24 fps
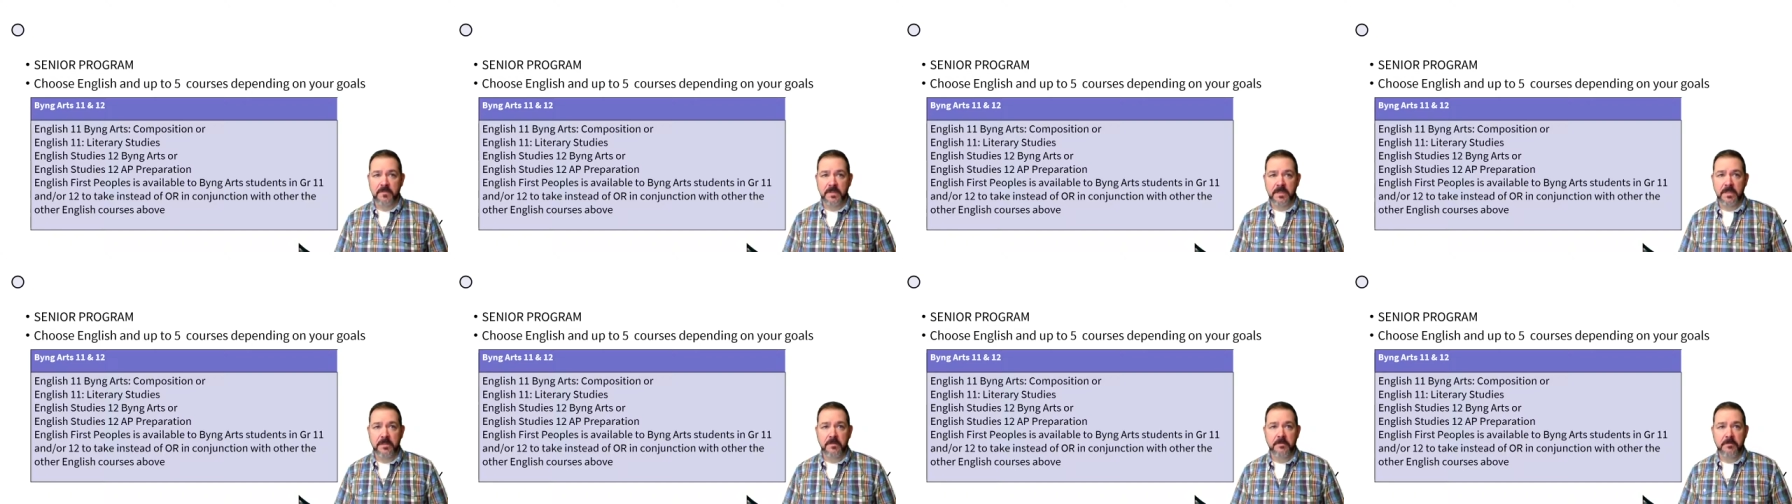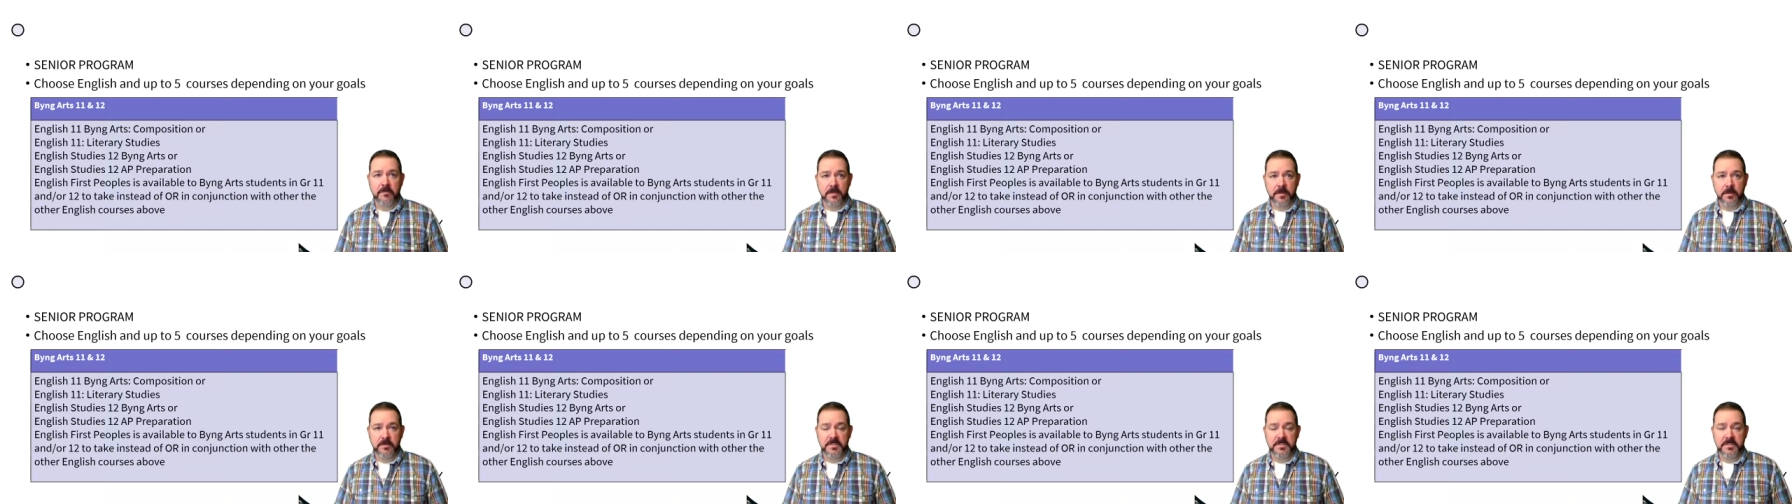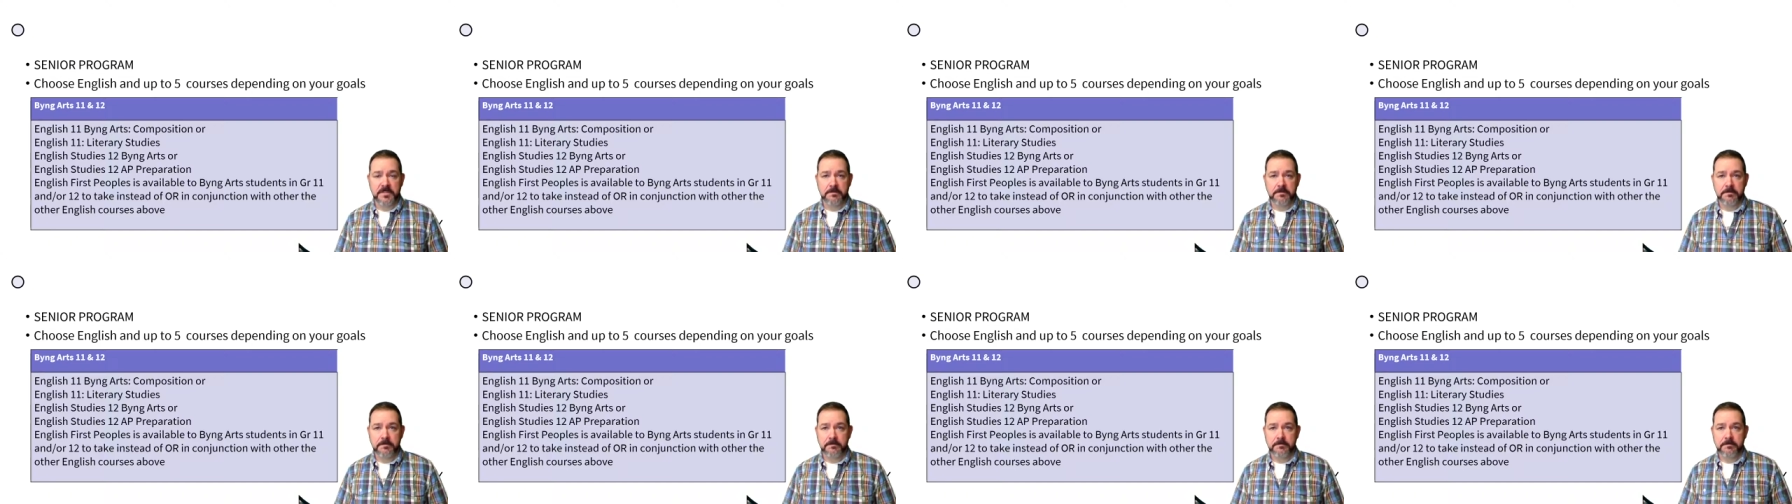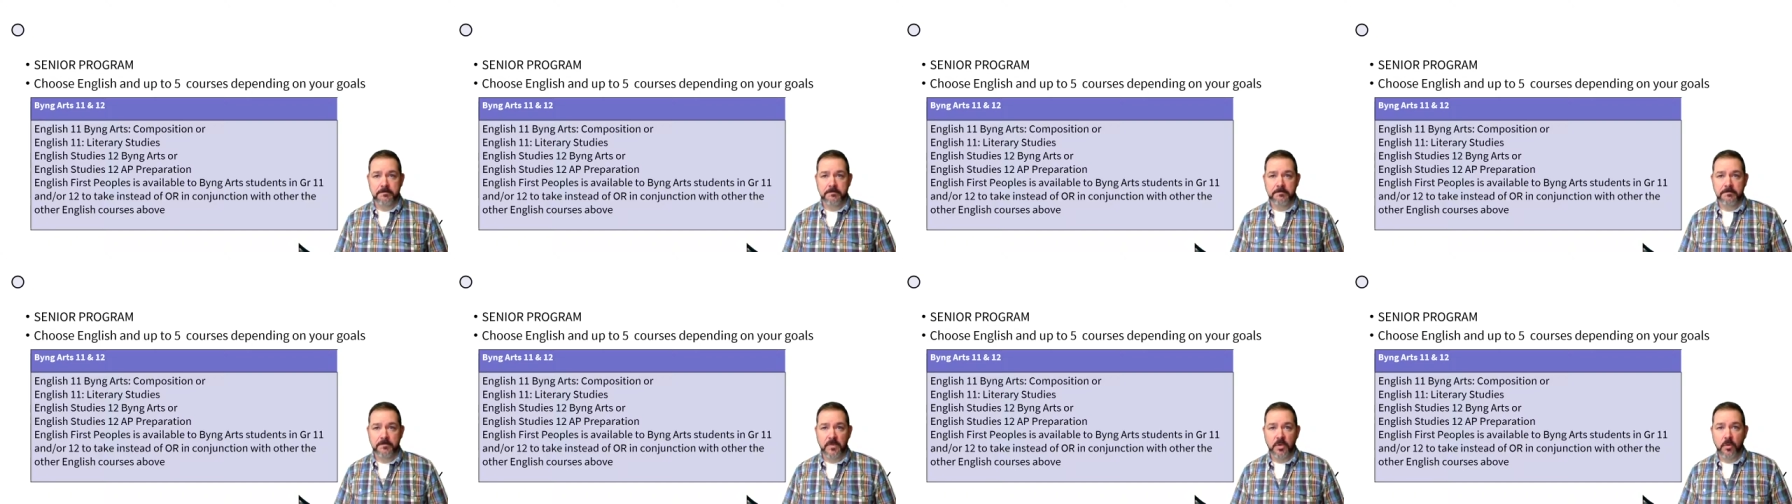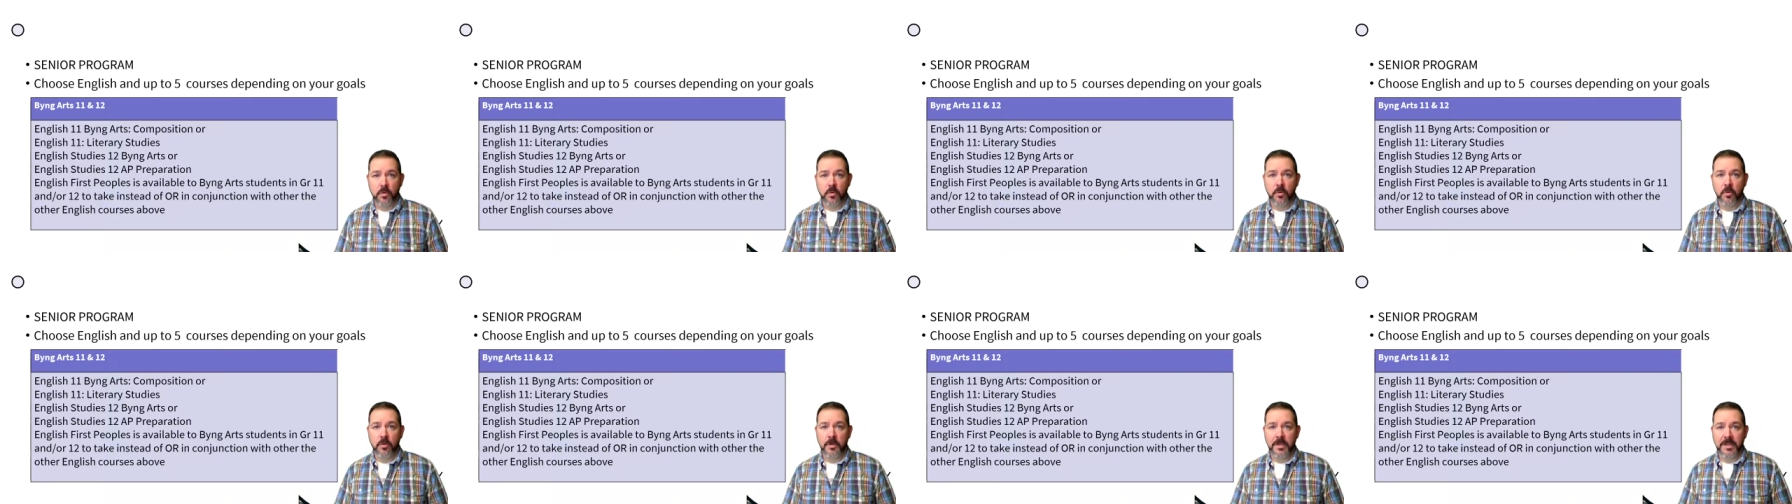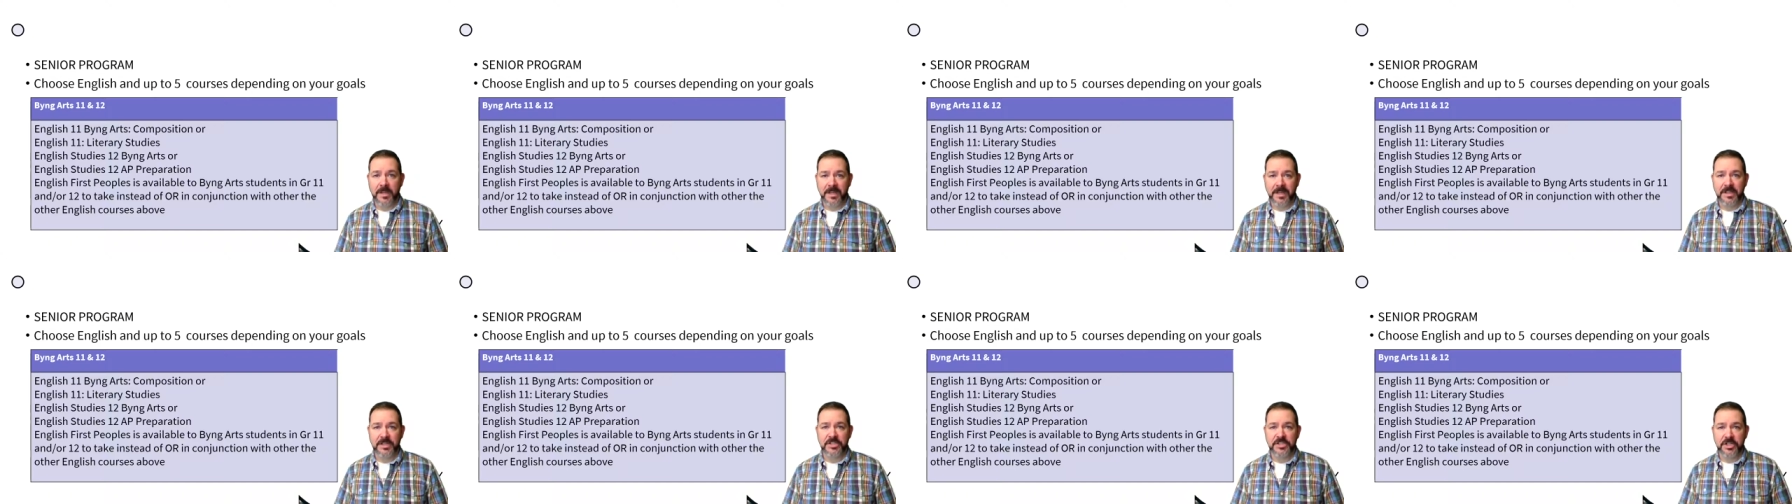either of those or
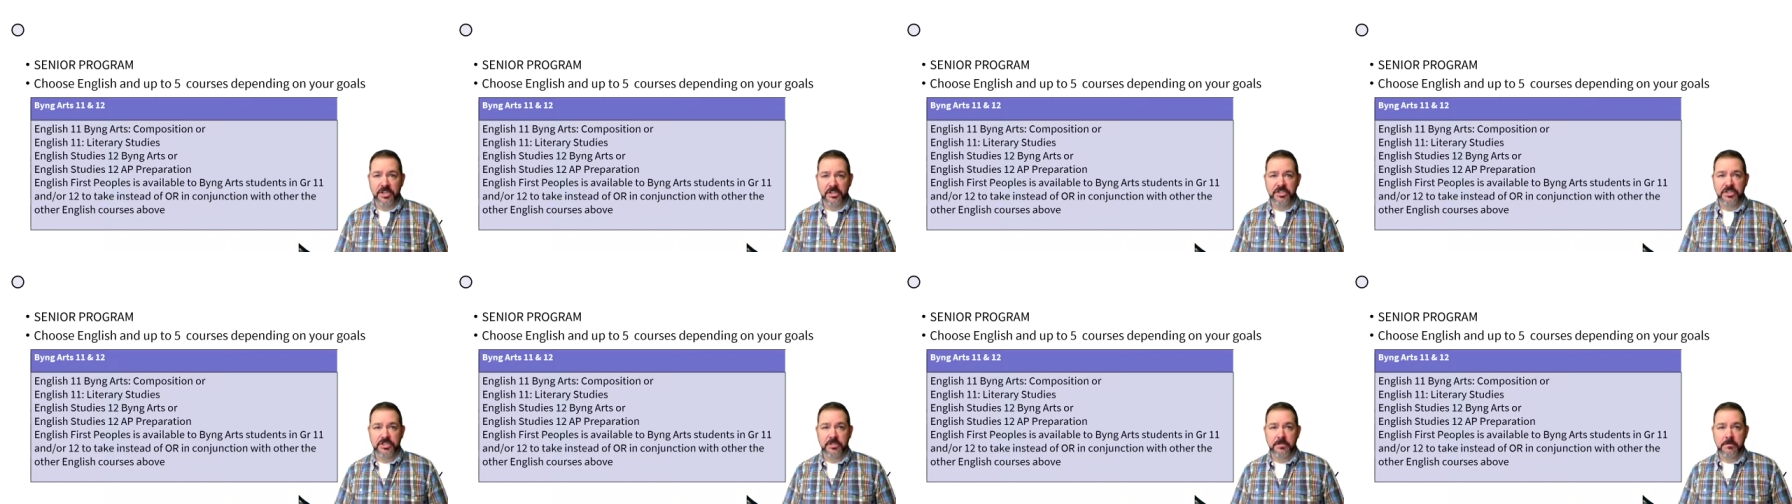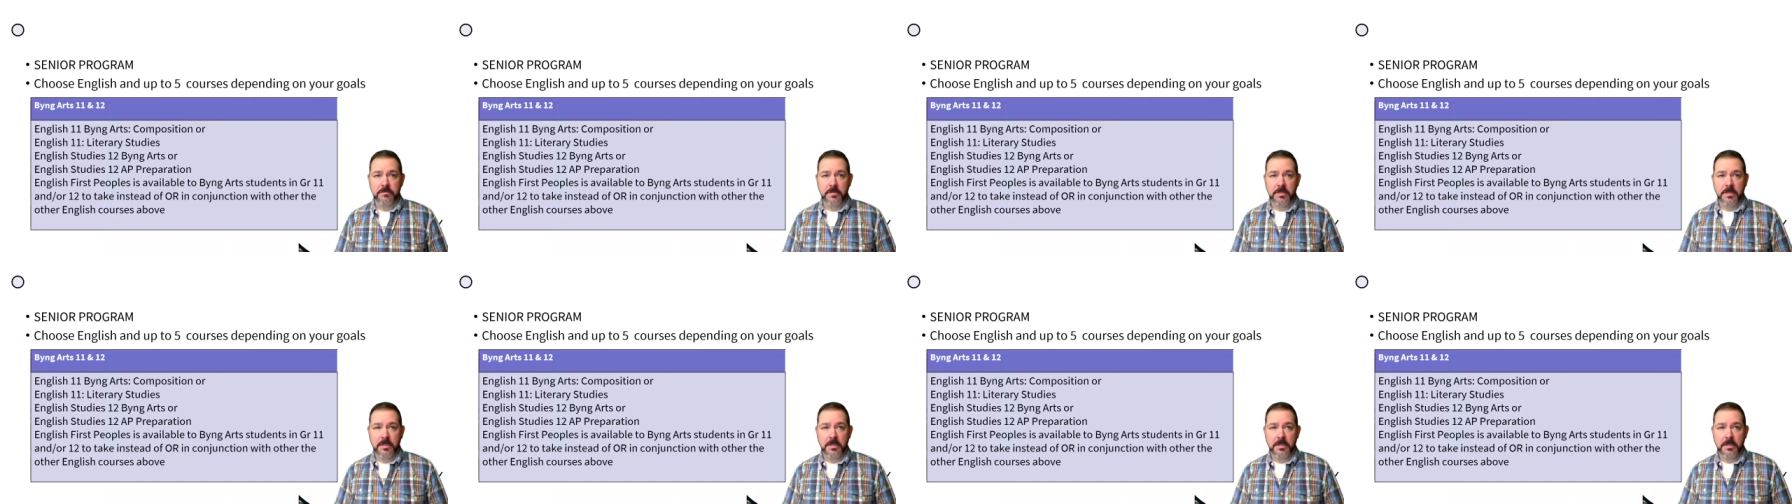in conjunction.